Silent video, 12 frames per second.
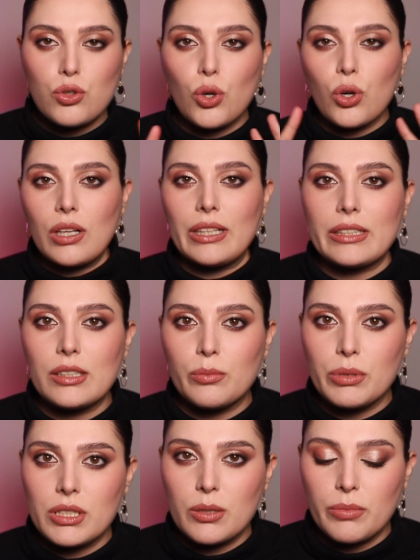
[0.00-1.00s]
talk a little
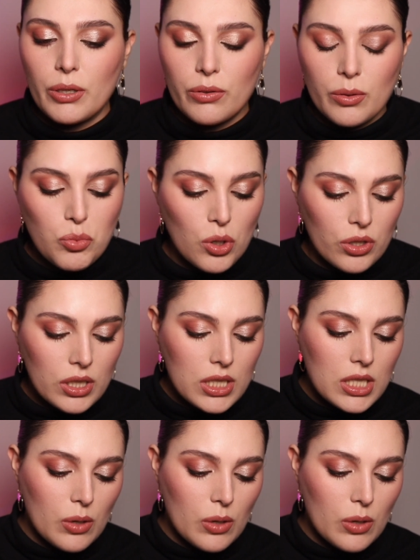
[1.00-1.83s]
bit about the products.